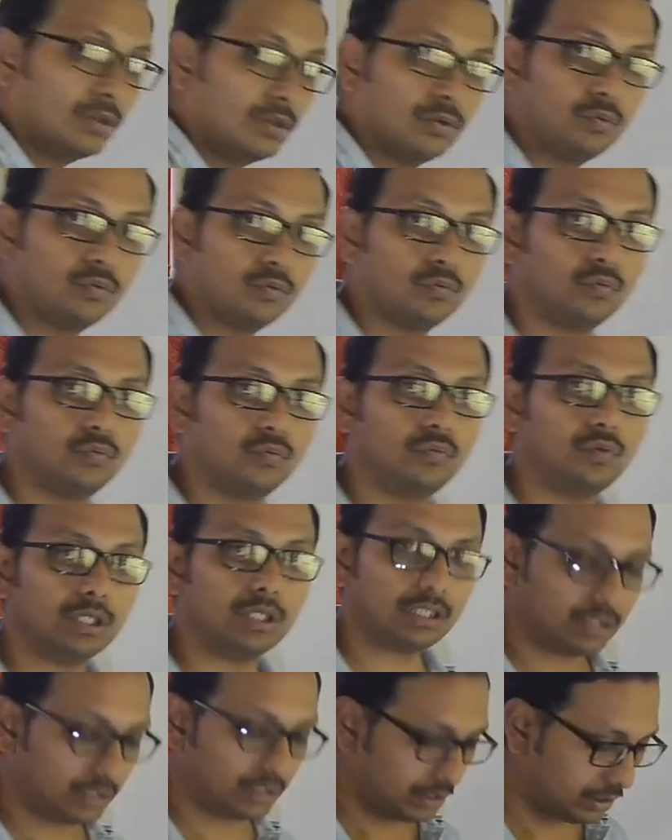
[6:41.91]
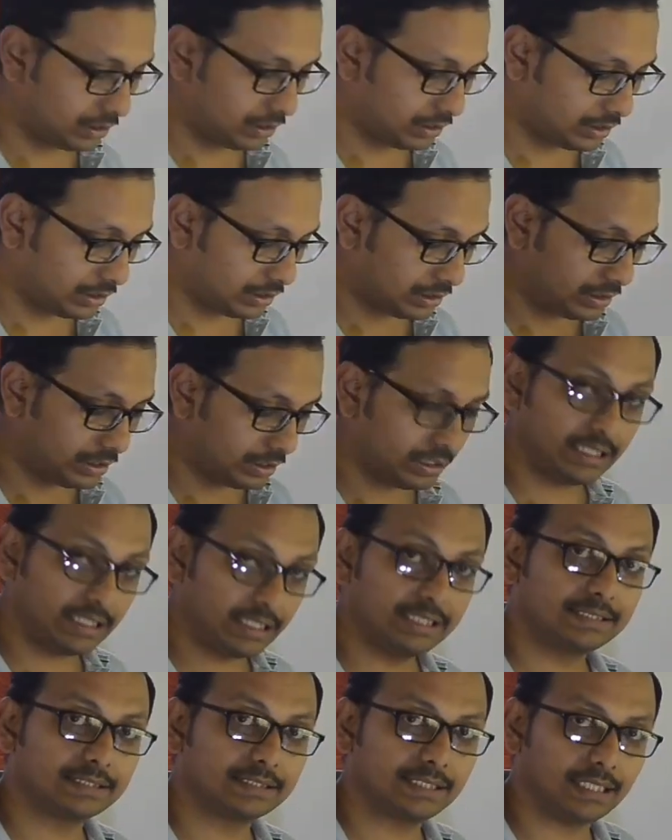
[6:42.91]
What
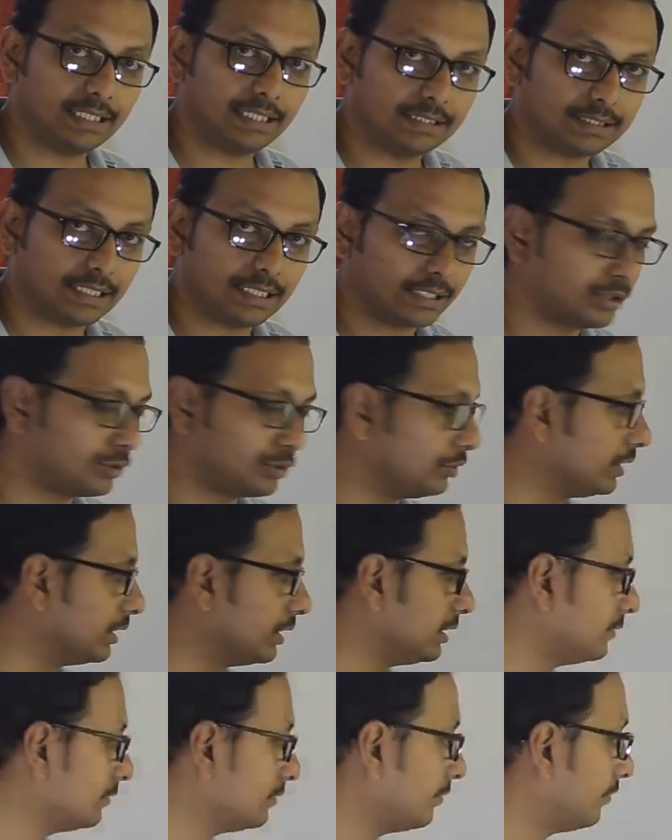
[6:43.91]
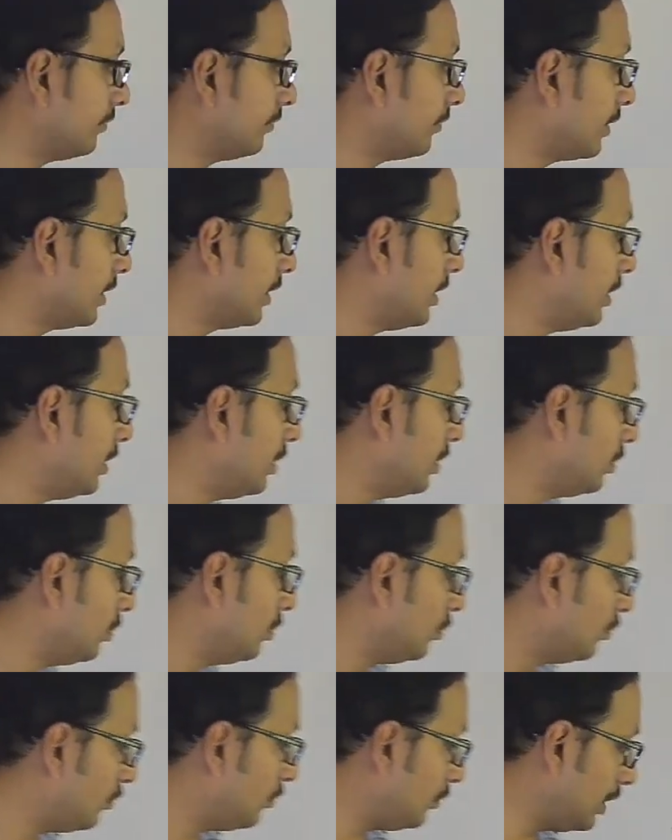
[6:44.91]
it says actually,
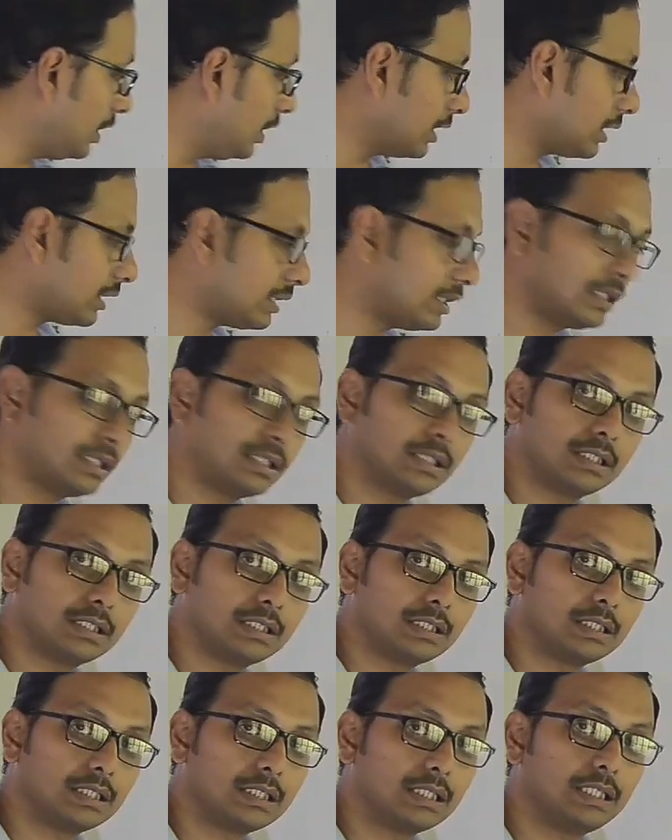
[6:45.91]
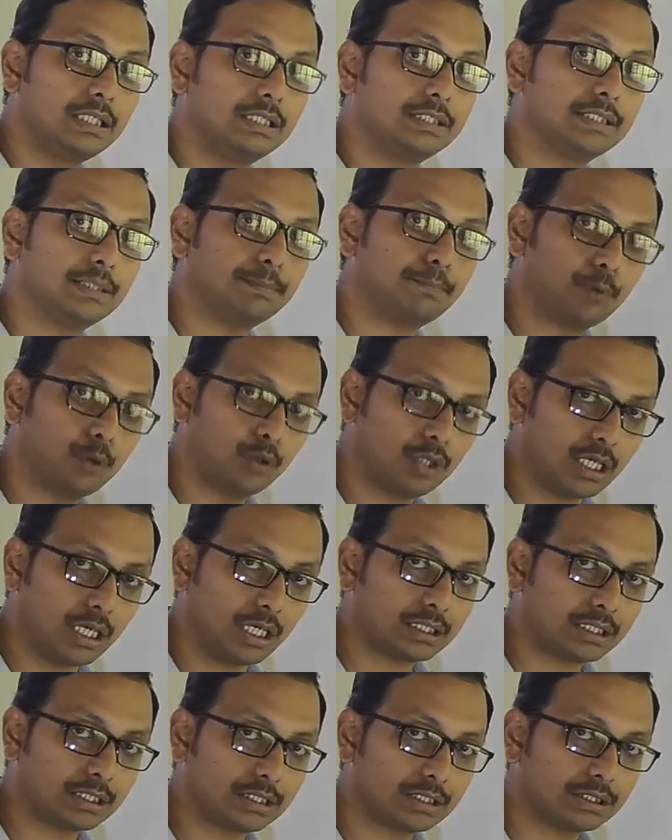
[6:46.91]
work is a
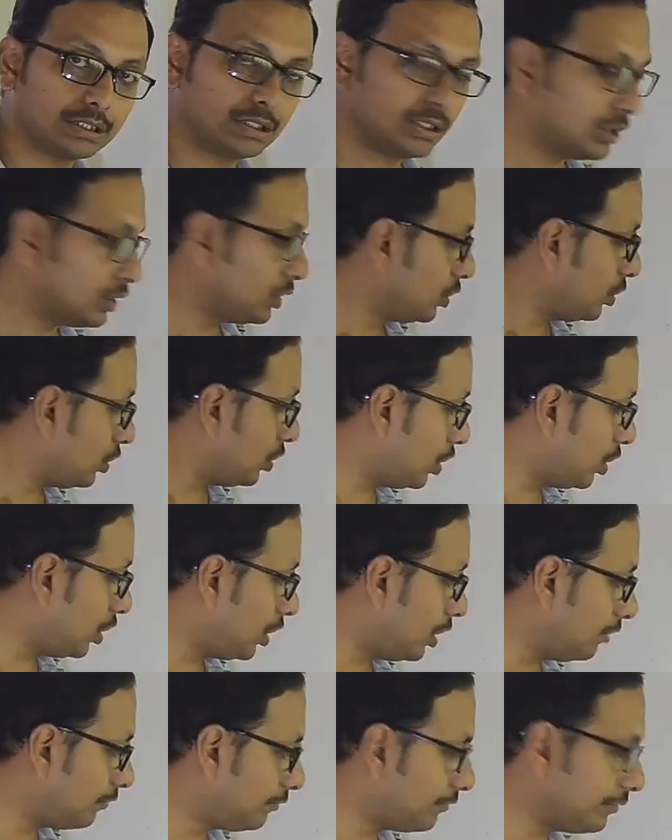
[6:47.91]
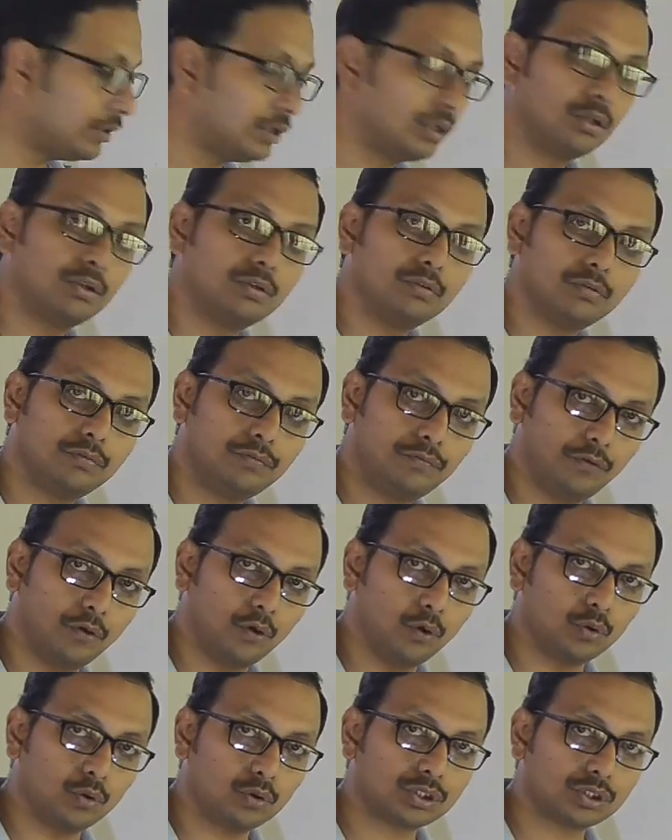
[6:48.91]
product of
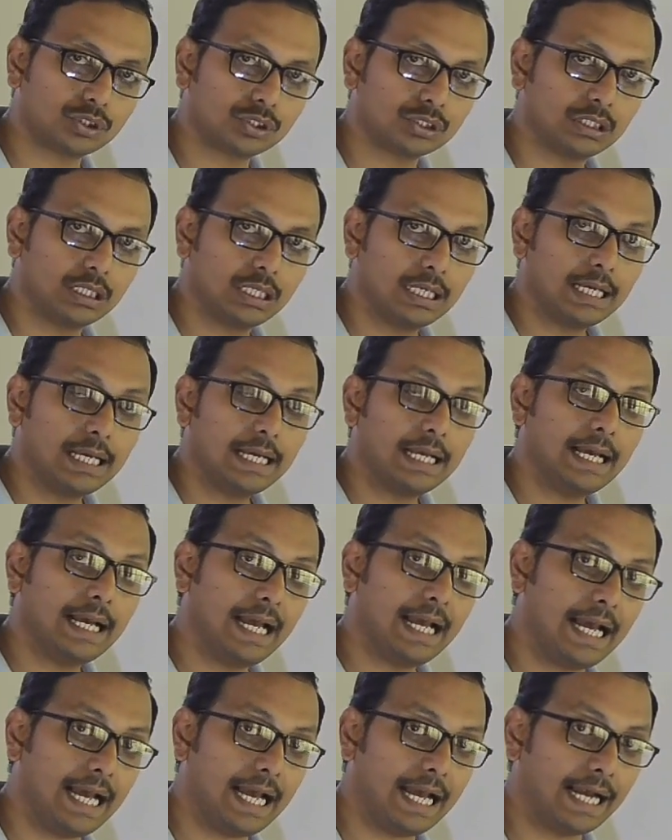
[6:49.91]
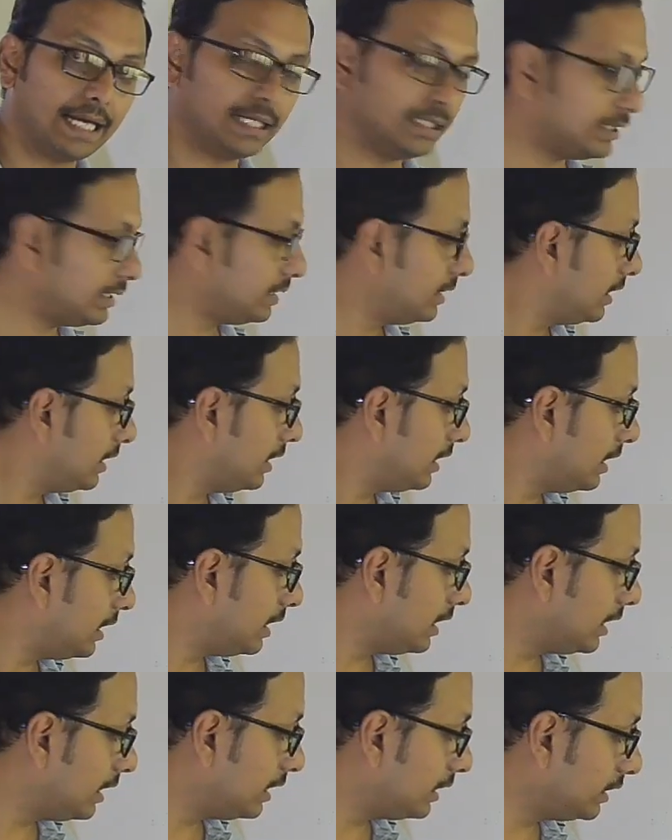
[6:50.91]
force and
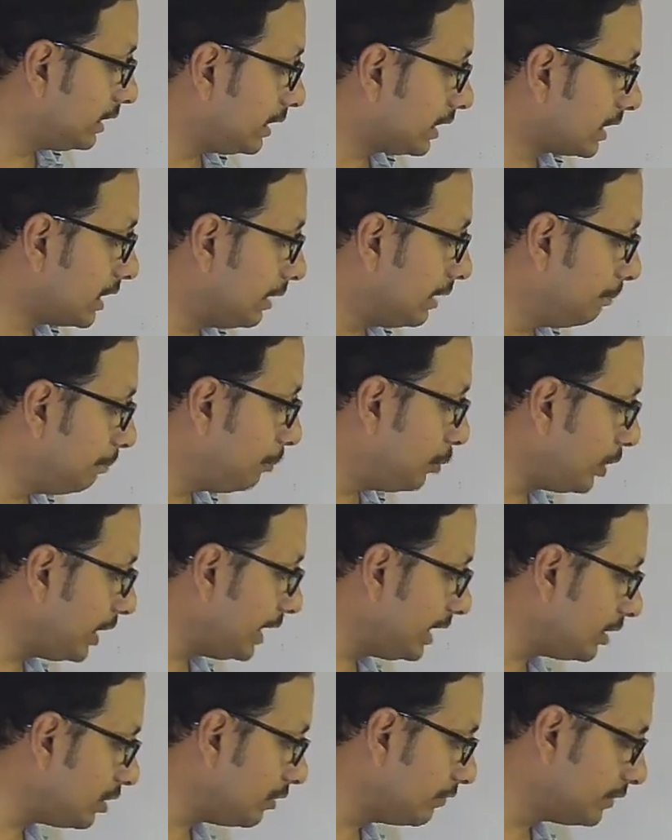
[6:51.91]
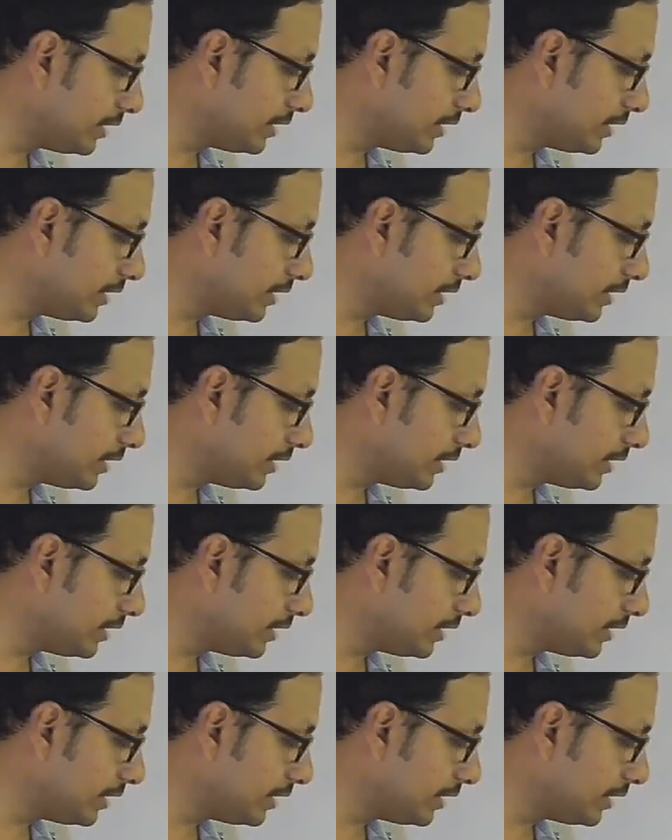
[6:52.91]
the component of